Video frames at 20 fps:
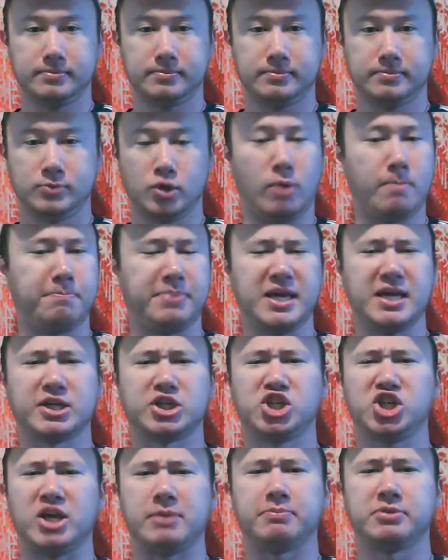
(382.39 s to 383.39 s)
Don't be a
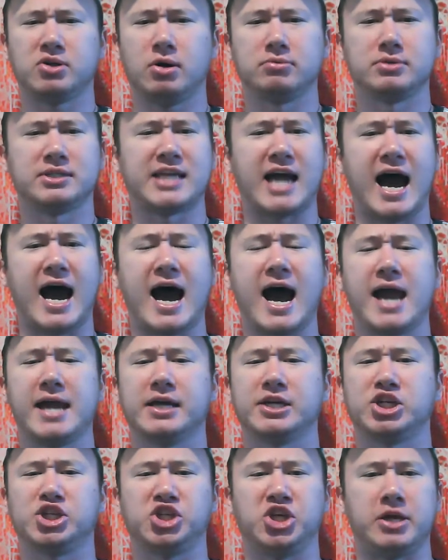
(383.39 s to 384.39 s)
sheep. Don't die
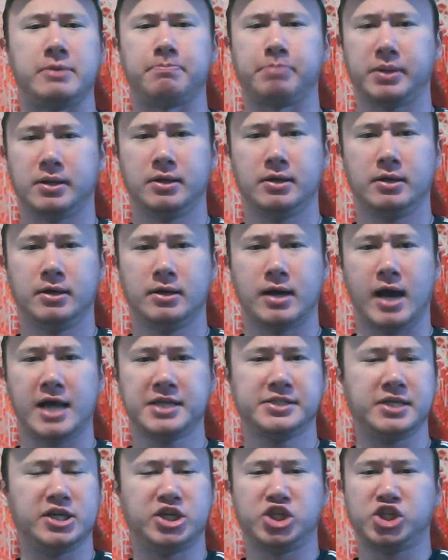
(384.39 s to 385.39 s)
a sheep. I
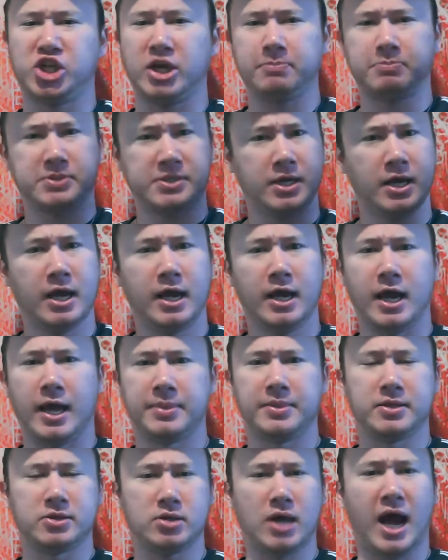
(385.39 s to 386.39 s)
see sheep in
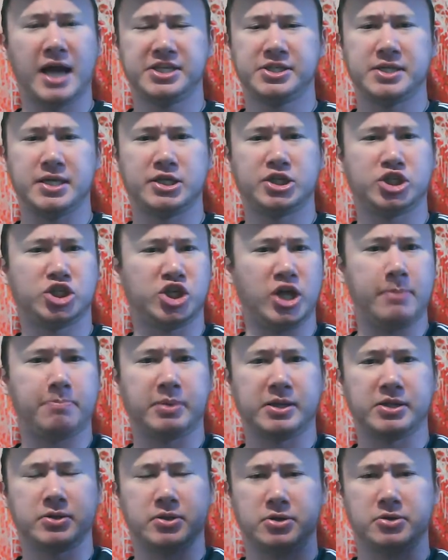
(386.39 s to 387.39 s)

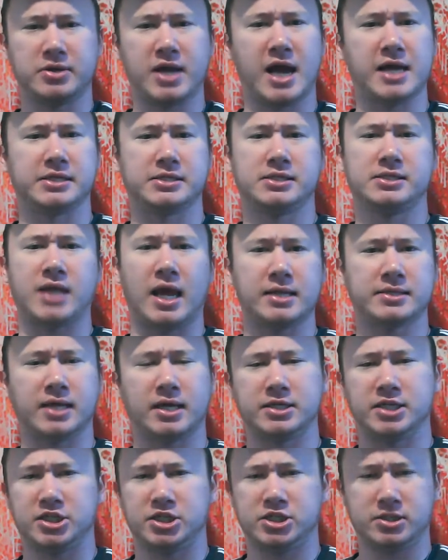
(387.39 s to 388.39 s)
the United States.
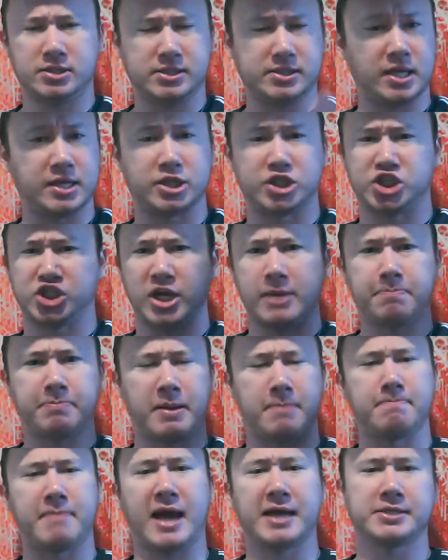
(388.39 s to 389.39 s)
I see sheep
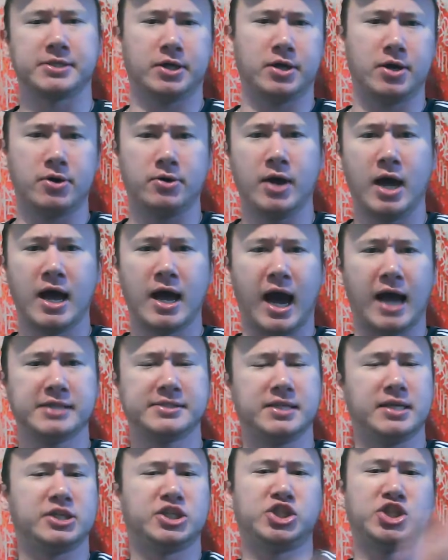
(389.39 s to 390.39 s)
in Mexico. I
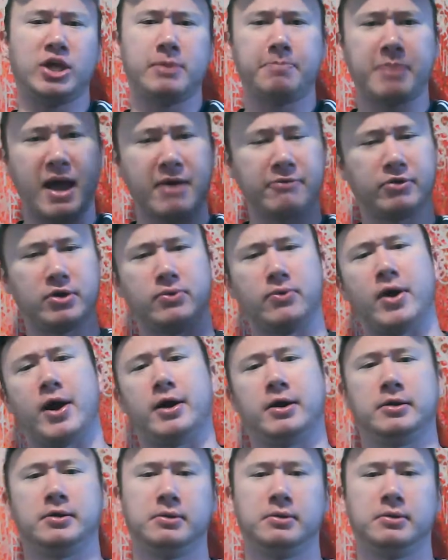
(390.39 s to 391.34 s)
see sheep everywhere.